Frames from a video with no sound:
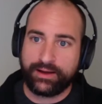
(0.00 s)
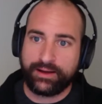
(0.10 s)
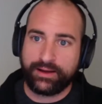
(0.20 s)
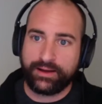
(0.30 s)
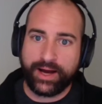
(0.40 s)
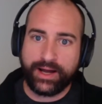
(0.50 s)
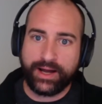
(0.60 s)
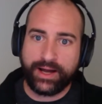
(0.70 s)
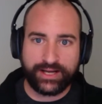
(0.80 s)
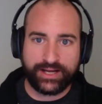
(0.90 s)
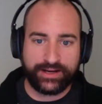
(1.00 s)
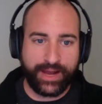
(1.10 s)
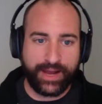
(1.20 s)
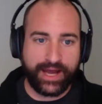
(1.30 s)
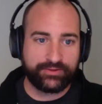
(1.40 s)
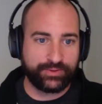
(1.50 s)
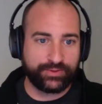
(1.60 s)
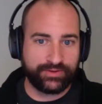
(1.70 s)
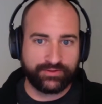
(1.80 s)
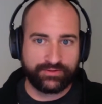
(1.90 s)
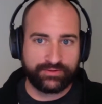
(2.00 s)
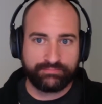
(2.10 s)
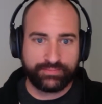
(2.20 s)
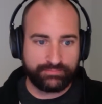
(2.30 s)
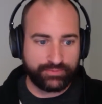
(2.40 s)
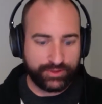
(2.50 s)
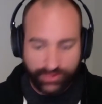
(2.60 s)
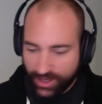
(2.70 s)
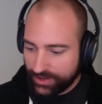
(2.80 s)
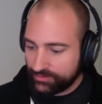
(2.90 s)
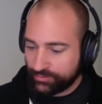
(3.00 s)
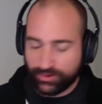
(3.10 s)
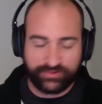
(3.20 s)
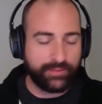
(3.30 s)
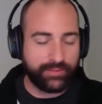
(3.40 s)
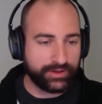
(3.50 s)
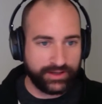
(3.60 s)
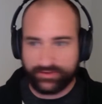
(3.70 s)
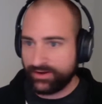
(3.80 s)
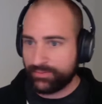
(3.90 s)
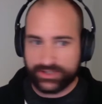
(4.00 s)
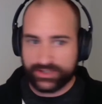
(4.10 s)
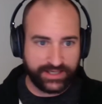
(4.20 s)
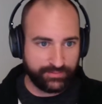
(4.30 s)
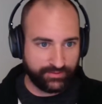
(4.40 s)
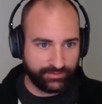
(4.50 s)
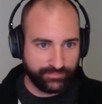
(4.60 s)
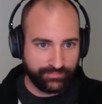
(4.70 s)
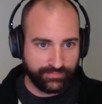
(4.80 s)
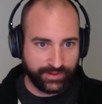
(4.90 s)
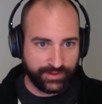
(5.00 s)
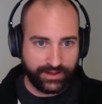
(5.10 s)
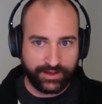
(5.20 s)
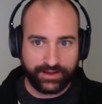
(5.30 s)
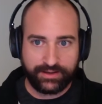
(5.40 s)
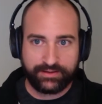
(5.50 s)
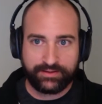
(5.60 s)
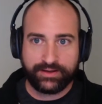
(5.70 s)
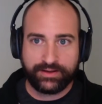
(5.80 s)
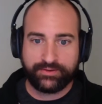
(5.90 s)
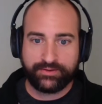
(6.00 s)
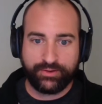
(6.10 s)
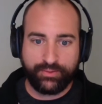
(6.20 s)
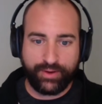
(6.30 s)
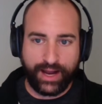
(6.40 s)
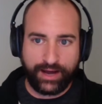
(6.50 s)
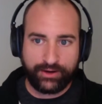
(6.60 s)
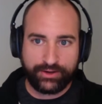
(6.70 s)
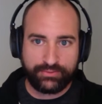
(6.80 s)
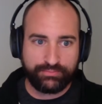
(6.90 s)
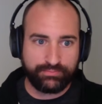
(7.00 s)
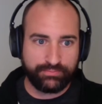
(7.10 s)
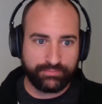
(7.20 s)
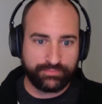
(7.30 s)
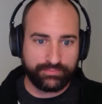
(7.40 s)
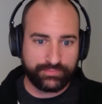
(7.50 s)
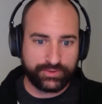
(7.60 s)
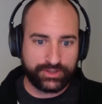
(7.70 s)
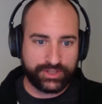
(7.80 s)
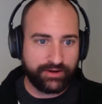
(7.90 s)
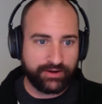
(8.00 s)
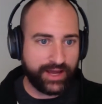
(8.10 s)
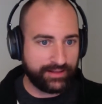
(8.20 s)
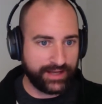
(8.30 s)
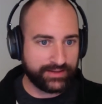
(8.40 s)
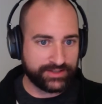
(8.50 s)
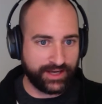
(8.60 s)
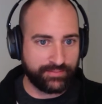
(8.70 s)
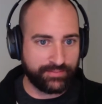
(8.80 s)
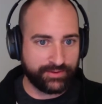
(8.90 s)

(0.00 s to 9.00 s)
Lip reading: my understanding in the past was you guys work separately as separate teams, and so how do you share that landscape?